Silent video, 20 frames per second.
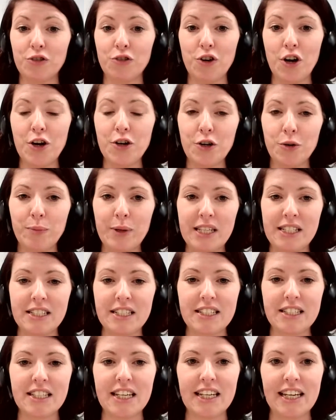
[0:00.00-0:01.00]
grow your
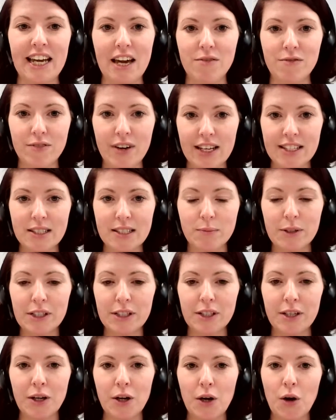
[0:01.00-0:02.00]
business and get
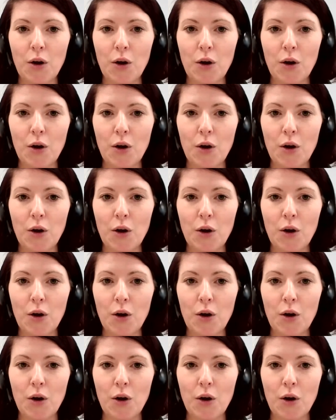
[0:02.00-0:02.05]
investment,